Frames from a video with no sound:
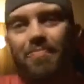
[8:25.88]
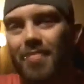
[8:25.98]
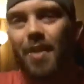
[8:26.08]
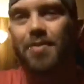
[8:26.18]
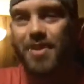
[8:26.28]

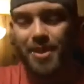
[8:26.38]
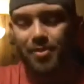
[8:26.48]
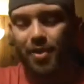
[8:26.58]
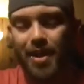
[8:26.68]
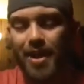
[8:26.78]
It was just
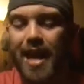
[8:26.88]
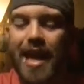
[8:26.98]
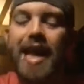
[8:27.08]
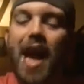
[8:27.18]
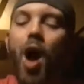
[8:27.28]
great.
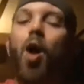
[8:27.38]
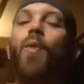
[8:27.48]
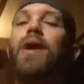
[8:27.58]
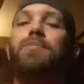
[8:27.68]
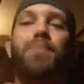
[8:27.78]
He
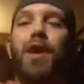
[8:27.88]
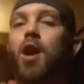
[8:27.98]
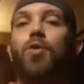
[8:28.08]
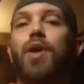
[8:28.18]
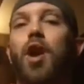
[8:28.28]
always put
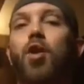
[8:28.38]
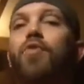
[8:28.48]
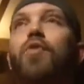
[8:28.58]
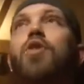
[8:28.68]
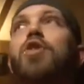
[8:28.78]
Hogan
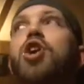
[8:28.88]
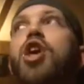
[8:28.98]
over